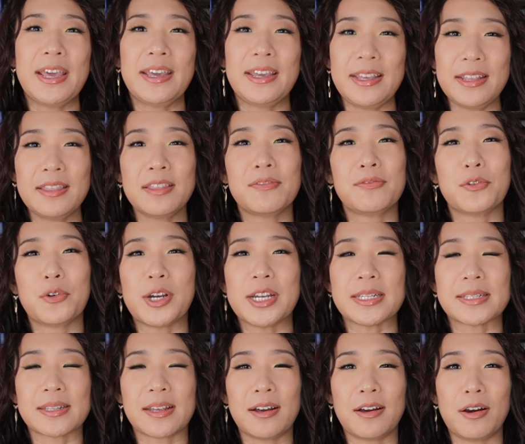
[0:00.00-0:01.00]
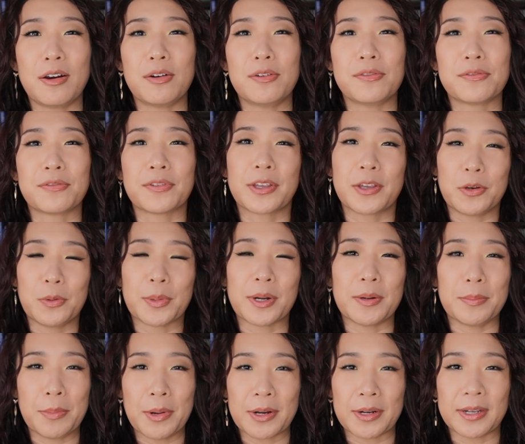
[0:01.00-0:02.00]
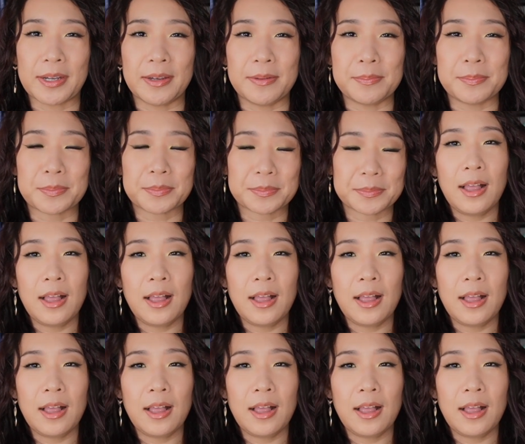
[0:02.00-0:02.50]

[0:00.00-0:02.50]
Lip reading: in the voice of Gilbert Markham.